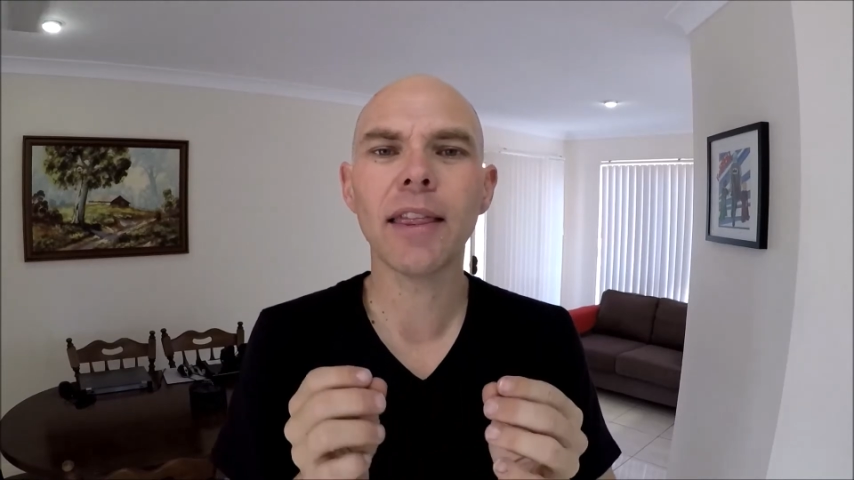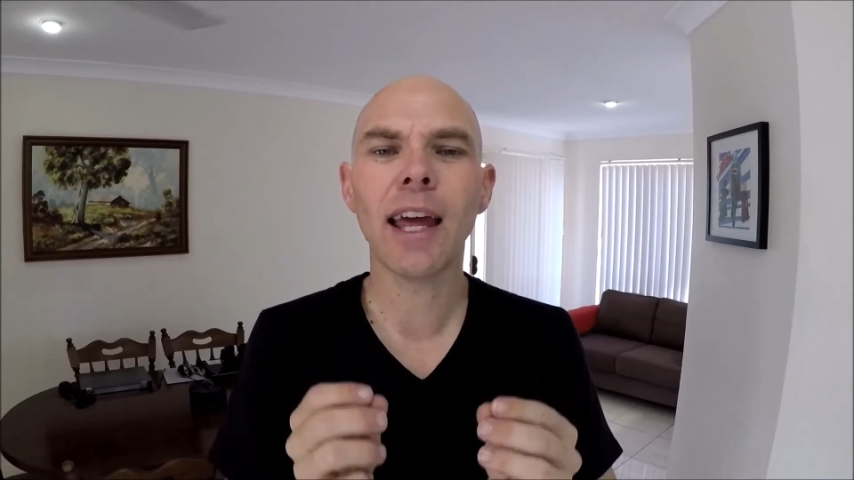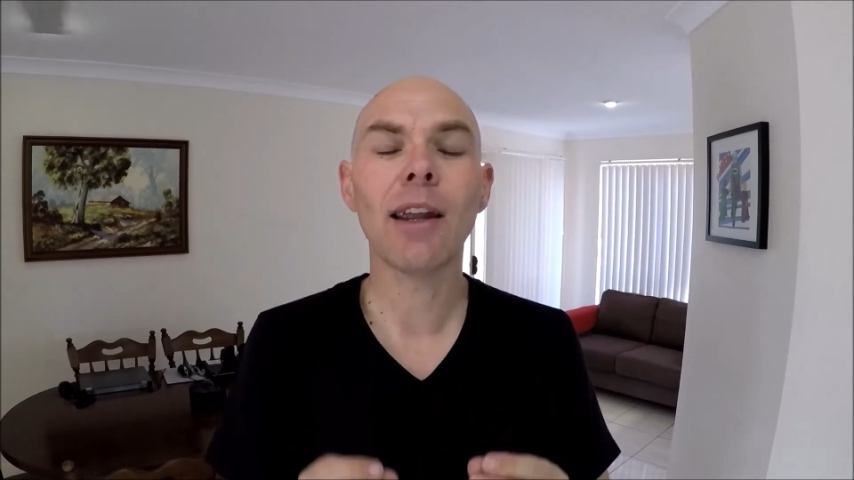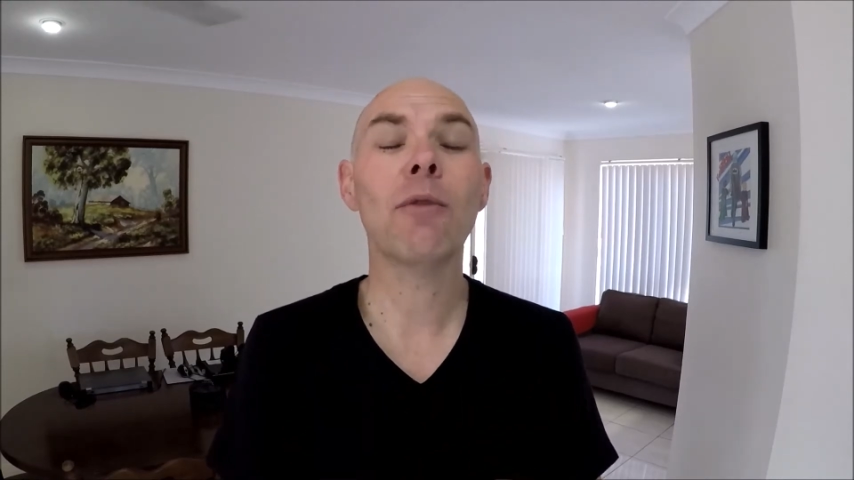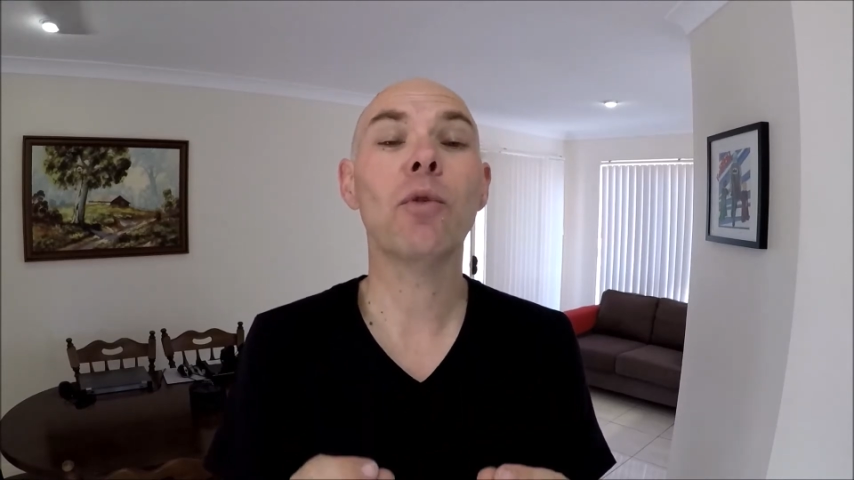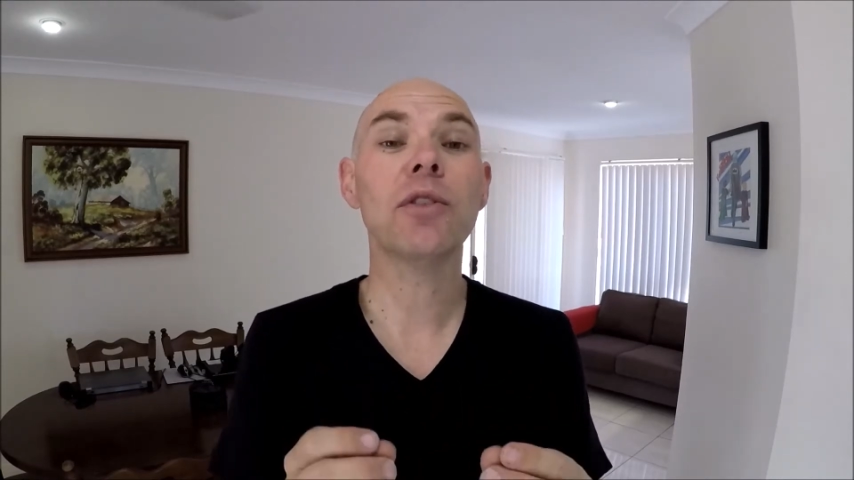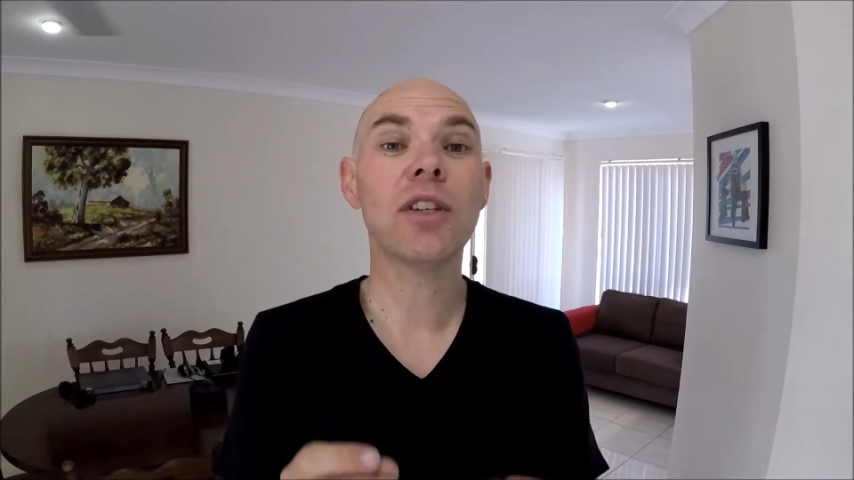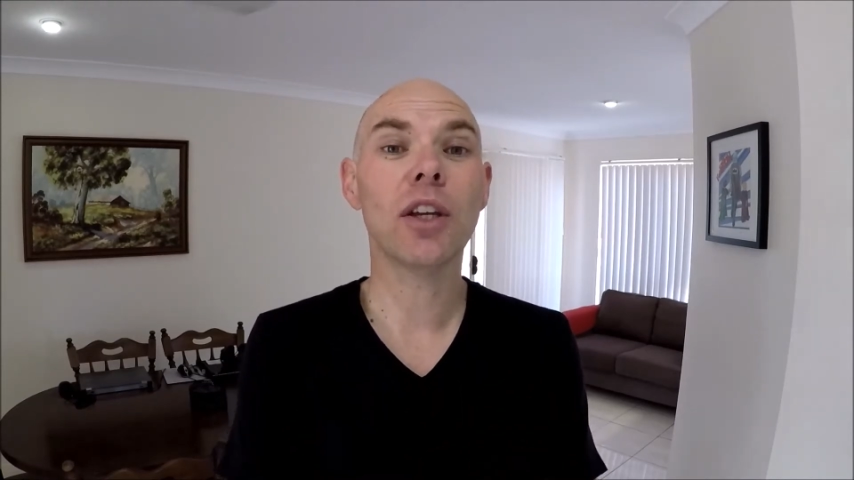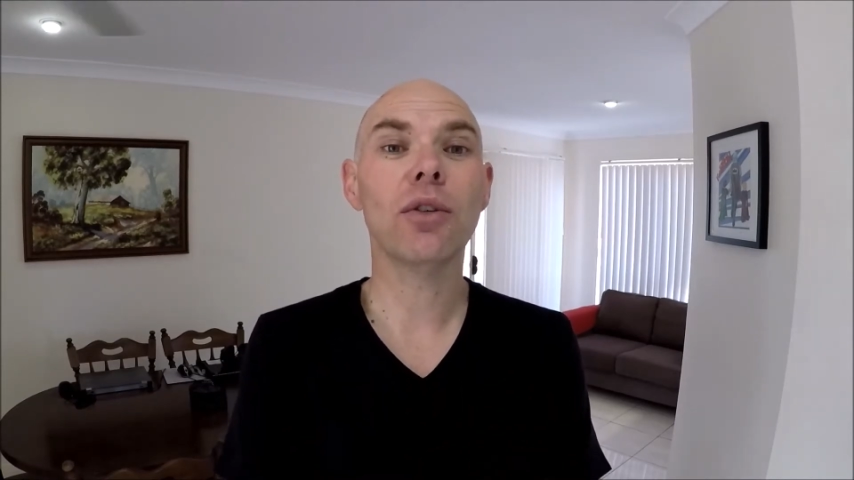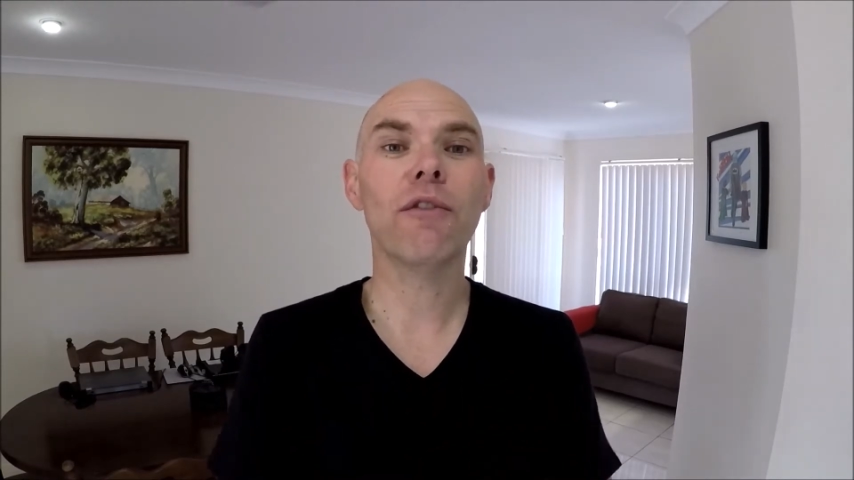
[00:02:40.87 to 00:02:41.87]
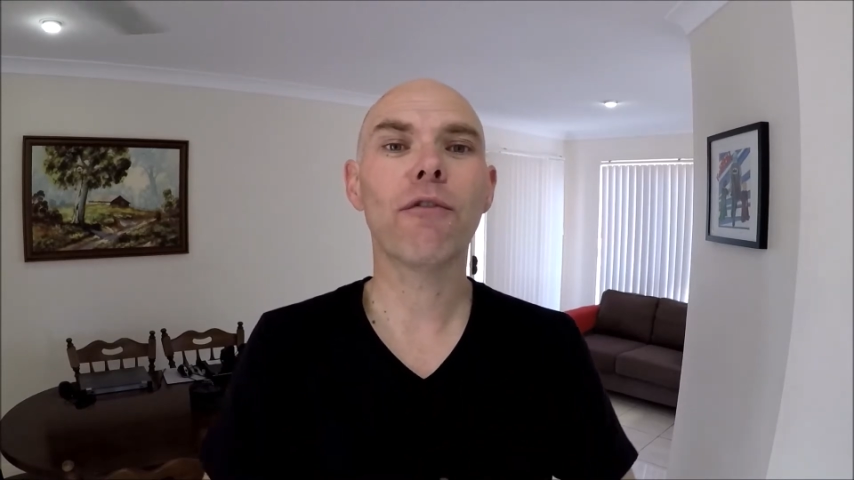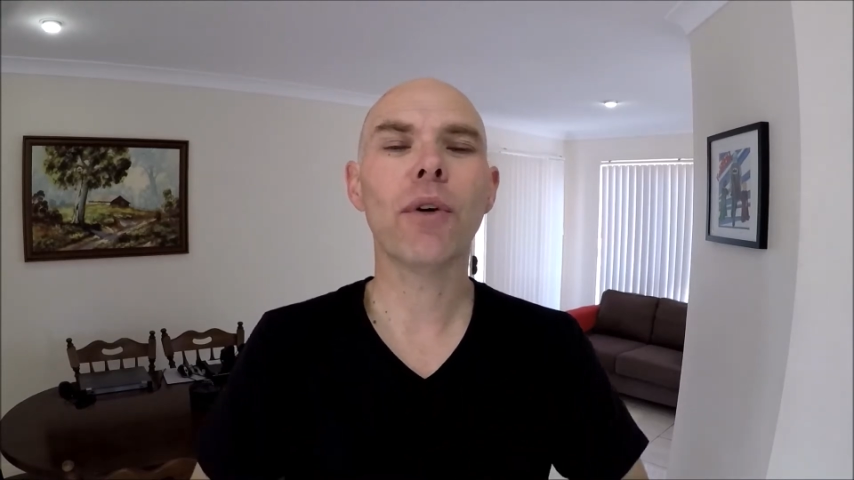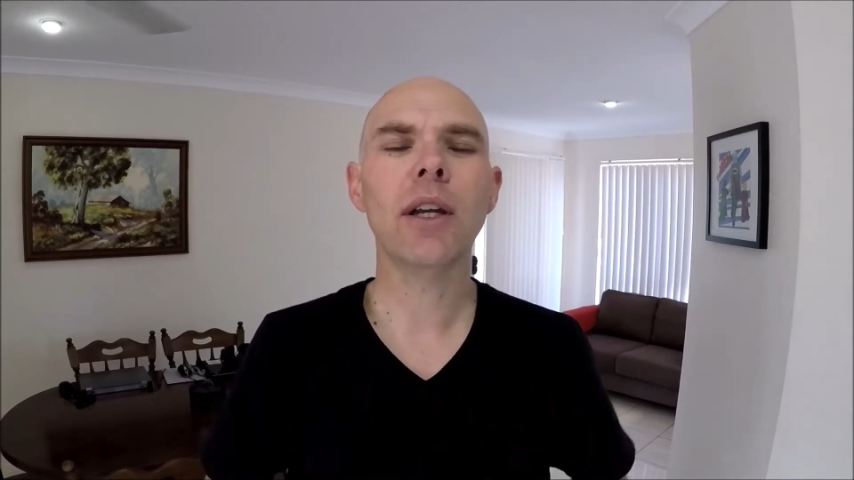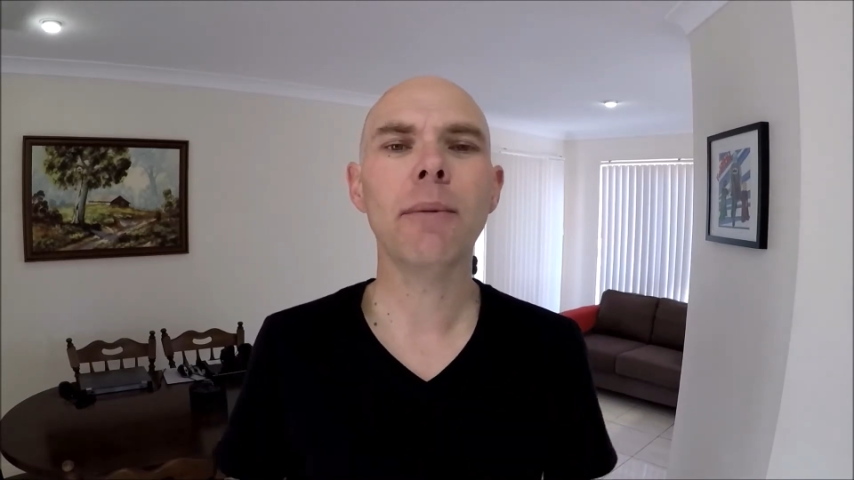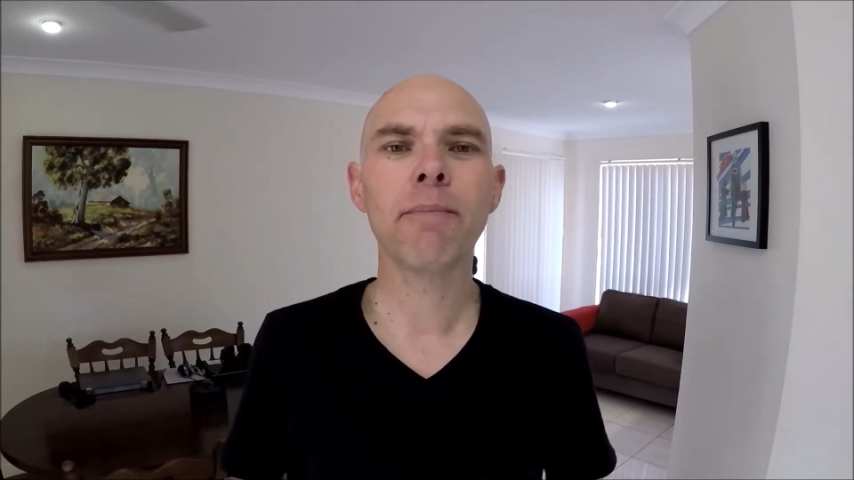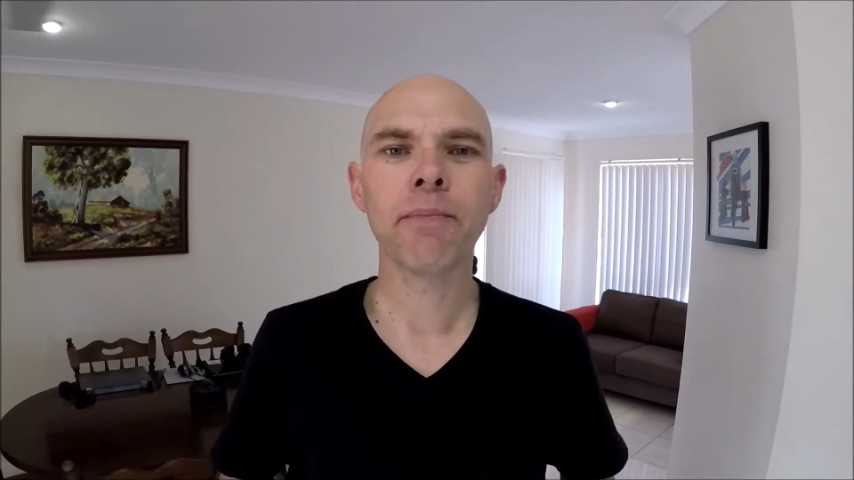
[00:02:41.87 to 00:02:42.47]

that it will set you free?